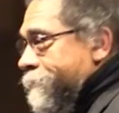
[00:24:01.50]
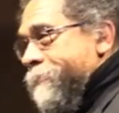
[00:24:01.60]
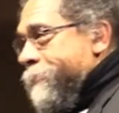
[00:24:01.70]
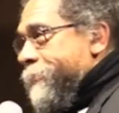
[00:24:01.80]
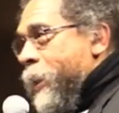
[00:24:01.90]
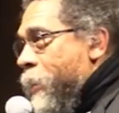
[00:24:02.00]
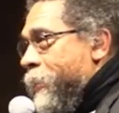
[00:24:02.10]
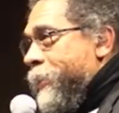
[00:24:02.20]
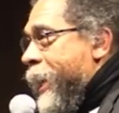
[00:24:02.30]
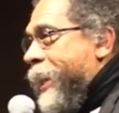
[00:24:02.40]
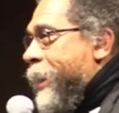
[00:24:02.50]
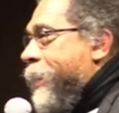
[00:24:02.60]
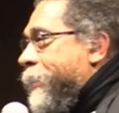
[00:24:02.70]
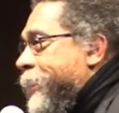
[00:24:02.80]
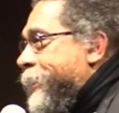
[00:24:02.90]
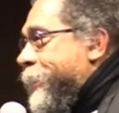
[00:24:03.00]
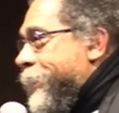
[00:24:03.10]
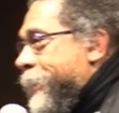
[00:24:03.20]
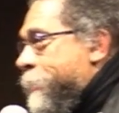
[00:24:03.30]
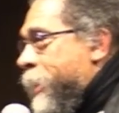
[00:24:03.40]
No, it's not at all.
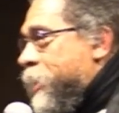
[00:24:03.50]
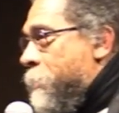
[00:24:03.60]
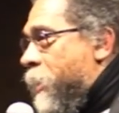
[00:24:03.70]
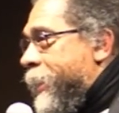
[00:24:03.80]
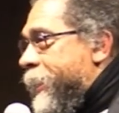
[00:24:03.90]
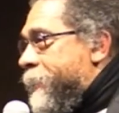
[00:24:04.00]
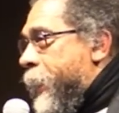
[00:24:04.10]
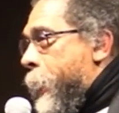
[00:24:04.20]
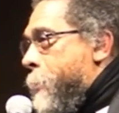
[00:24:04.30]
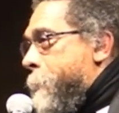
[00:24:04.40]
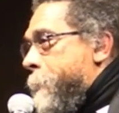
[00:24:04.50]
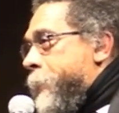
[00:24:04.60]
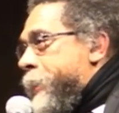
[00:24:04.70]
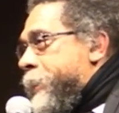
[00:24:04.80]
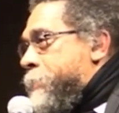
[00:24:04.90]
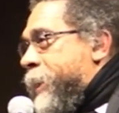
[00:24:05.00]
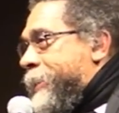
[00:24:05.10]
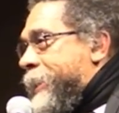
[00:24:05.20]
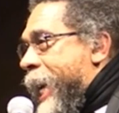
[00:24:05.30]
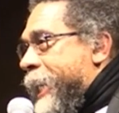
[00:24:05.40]
It's about smartness. It's about
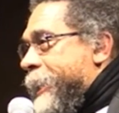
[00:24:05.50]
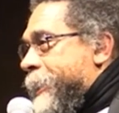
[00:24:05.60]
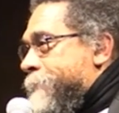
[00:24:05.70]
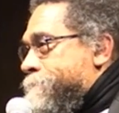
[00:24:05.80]
status.